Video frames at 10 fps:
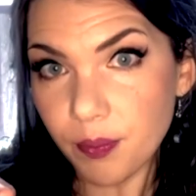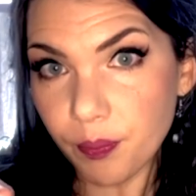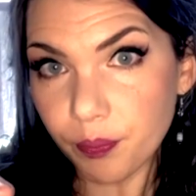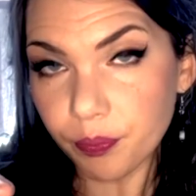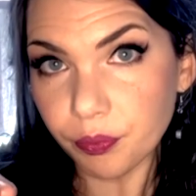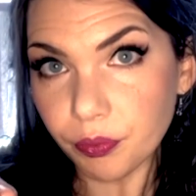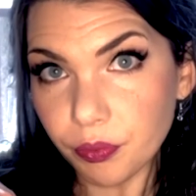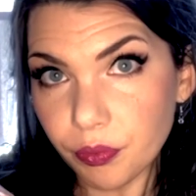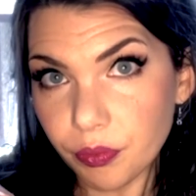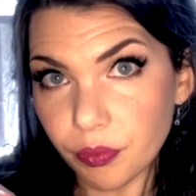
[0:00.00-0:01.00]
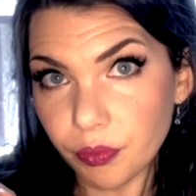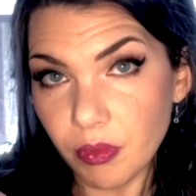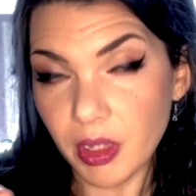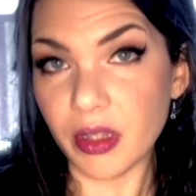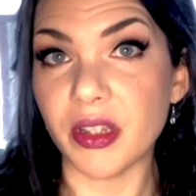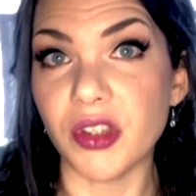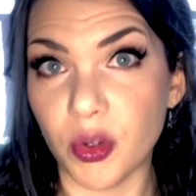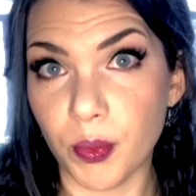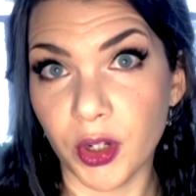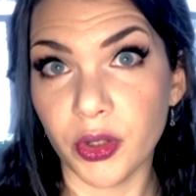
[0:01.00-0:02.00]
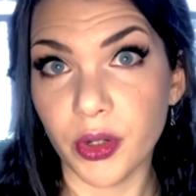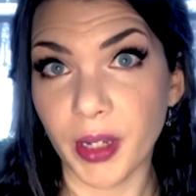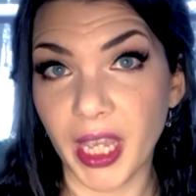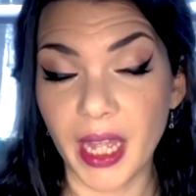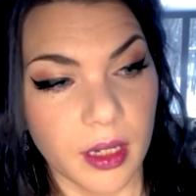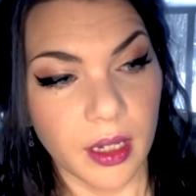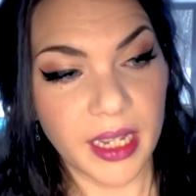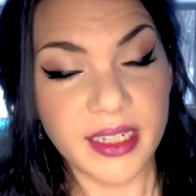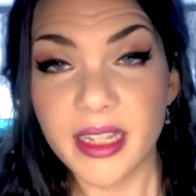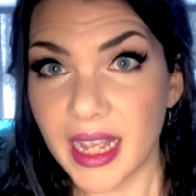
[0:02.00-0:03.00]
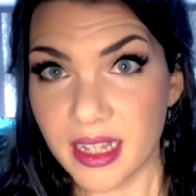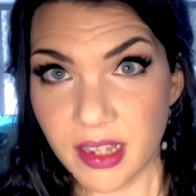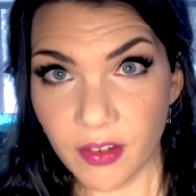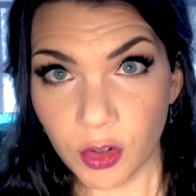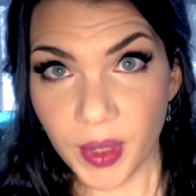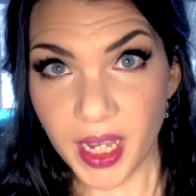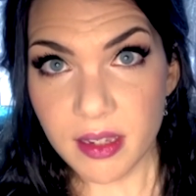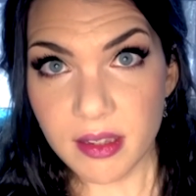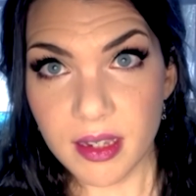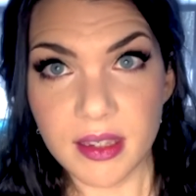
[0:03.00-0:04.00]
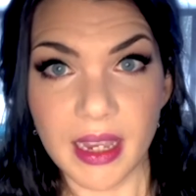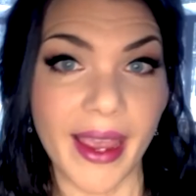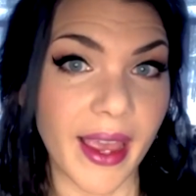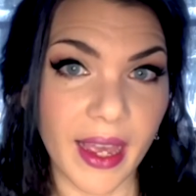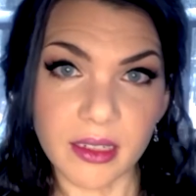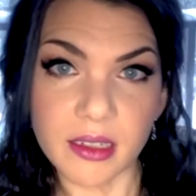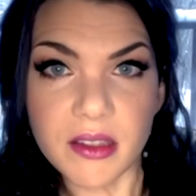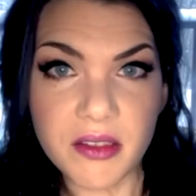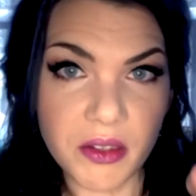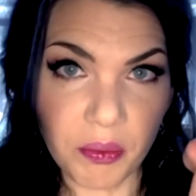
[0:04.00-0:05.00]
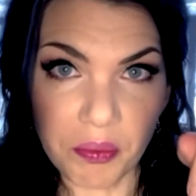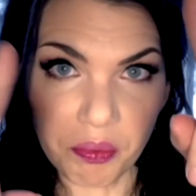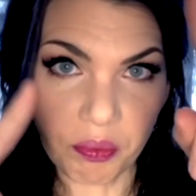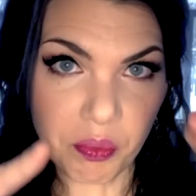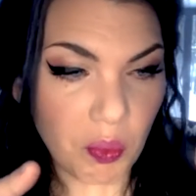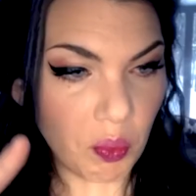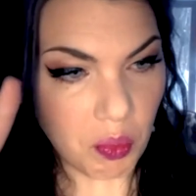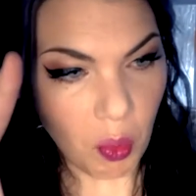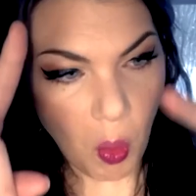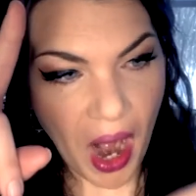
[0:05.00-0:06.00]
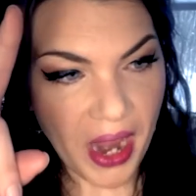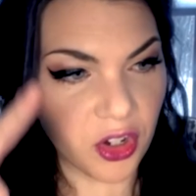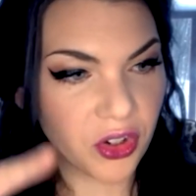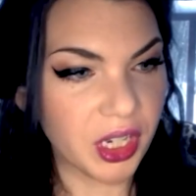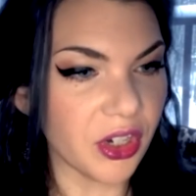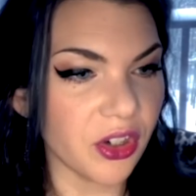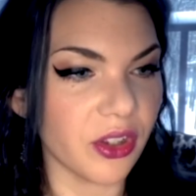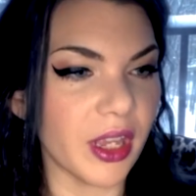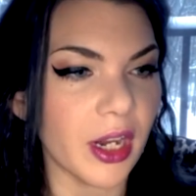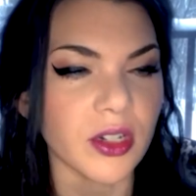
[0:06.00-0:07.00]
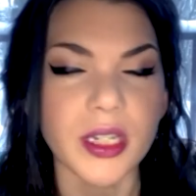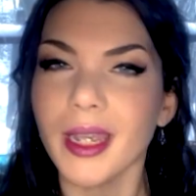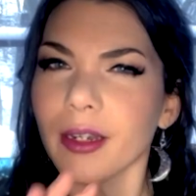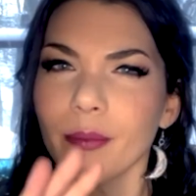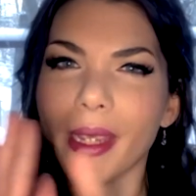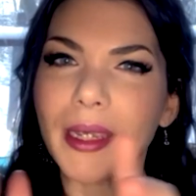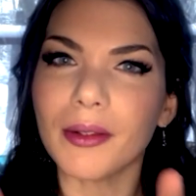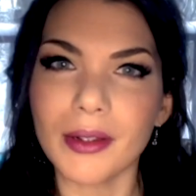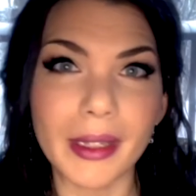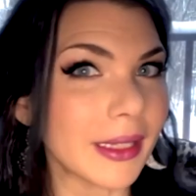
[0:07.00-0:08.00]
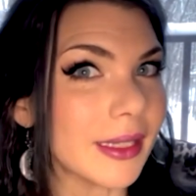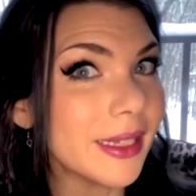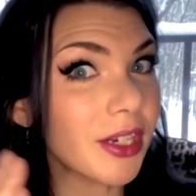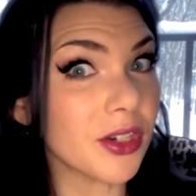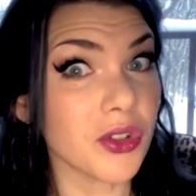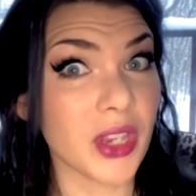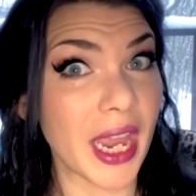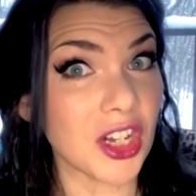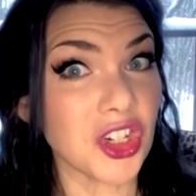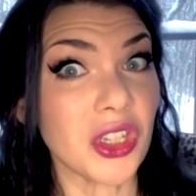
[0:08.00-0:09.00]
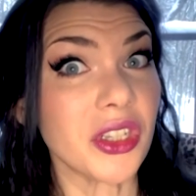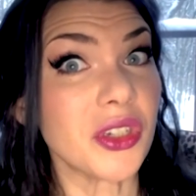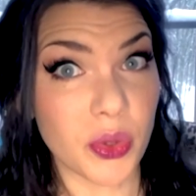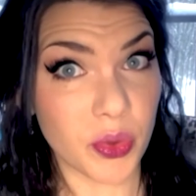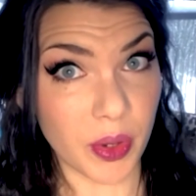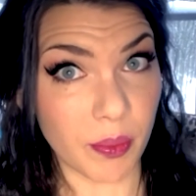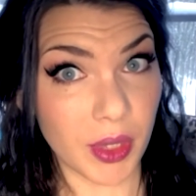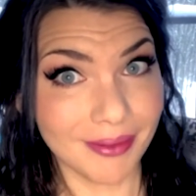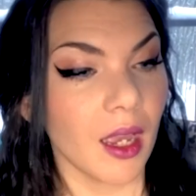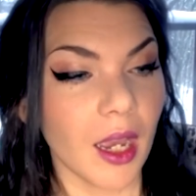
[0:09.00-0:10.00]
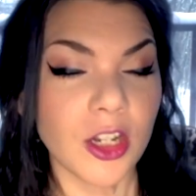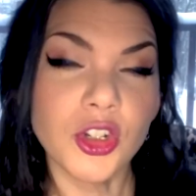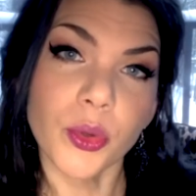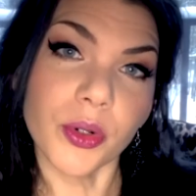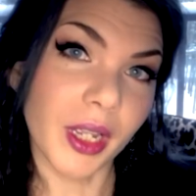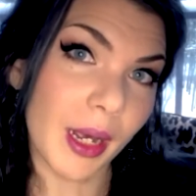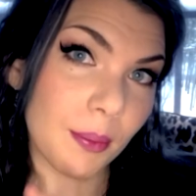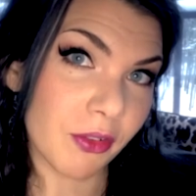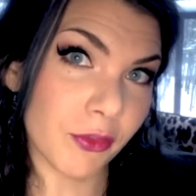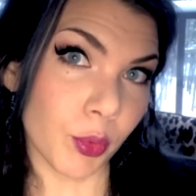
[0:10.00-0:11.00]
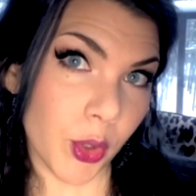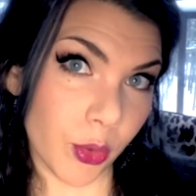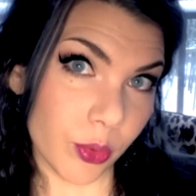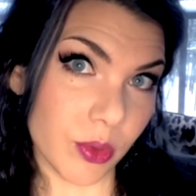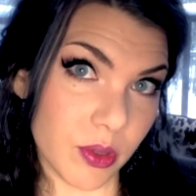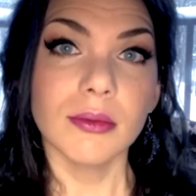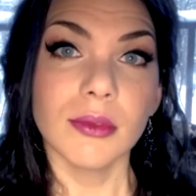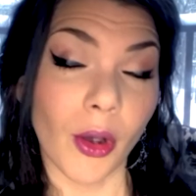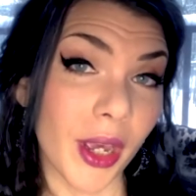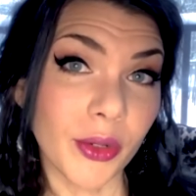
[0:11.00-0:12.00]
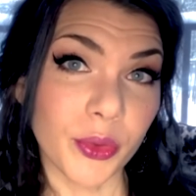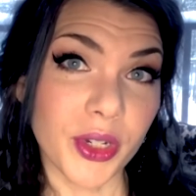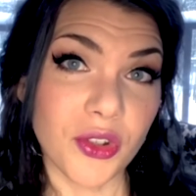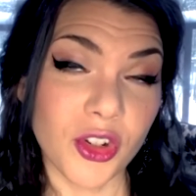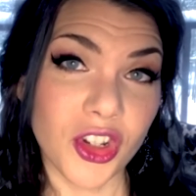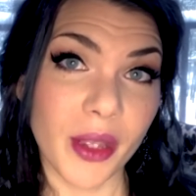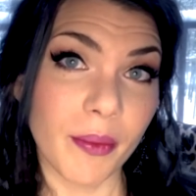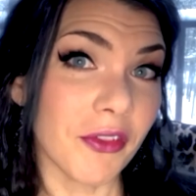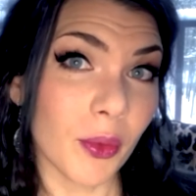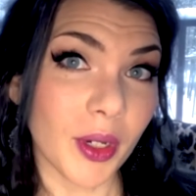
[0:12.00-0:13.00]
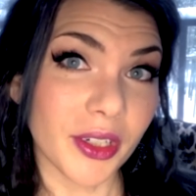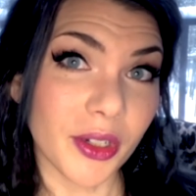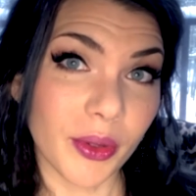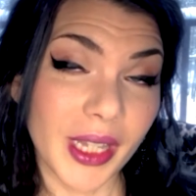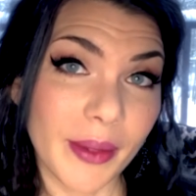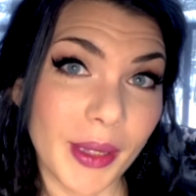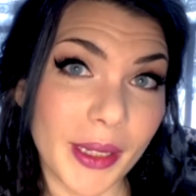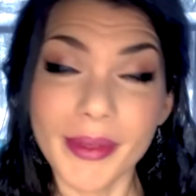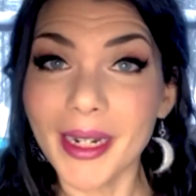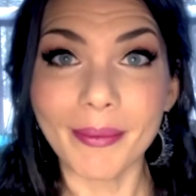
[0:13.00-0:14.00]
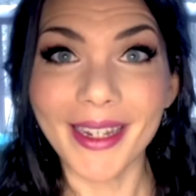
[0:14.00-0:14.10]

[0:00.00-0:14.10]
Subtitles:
and then super glued them again. I did that in several places. I added some wire here and there to kind of make it look like the gears actually do something. I drew in a couple of runes. Go ahead and research them if you want to know what they mean, but I'm not